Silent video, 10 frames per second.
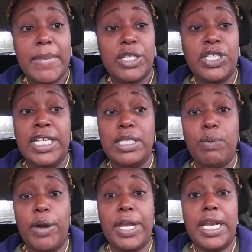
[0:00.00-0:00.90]
She's
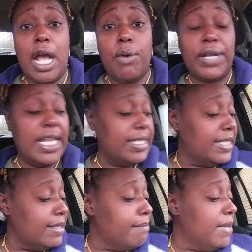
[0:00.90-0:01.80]
working on getting
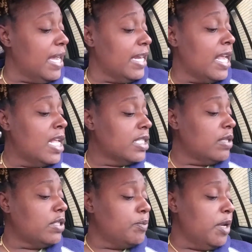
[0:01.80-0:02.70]
some money.
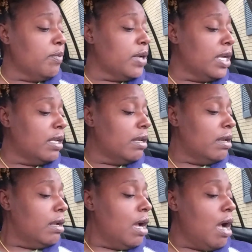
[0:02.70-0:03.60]
So, spirit,
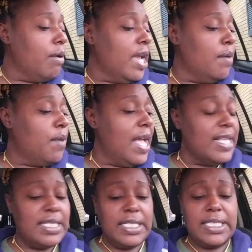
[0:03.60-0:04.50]
Okay, why
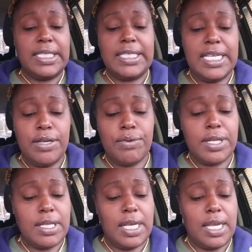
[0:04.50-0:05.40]
is this a
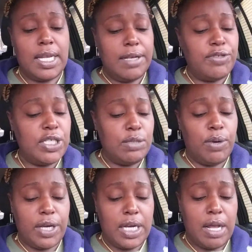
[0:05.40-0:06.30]
secret then? If she's
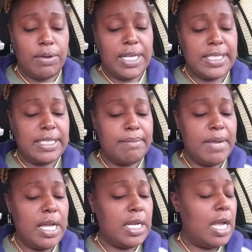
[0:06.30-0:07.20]
working on getting some
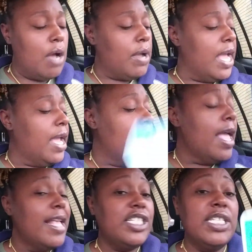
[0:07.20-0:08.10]
money, okay,
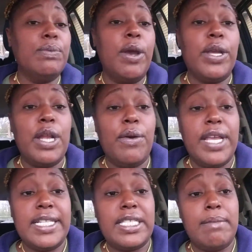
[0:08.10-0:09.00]
she's working on
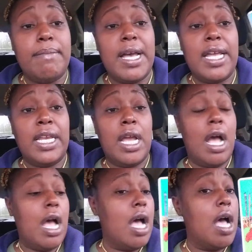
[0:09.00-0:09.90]
getting some money,
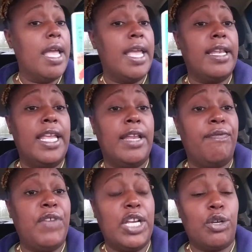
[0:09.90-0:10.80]
uh, and in a
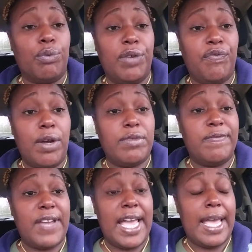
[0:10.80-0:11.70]
victory from
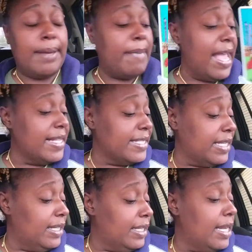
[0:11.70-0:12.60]
divine
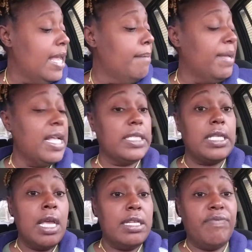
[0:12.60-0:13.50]
masculine because
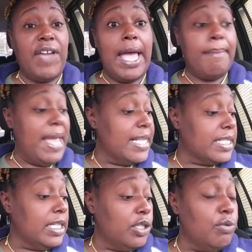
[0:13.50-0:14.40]
divine
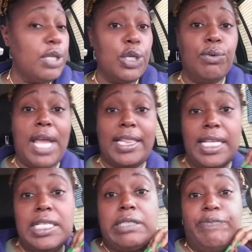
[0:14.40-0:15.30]
masculine, you think you got
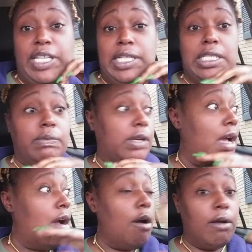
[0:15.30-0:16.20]
these feelings for
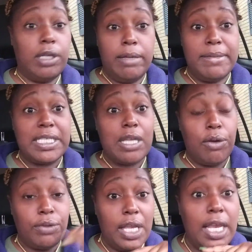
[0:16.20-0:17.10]
oh uh, little Miss
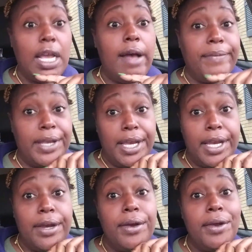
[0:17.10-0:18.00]
Old Thing over
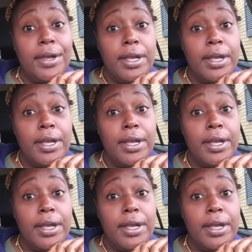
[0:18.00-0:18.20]
here,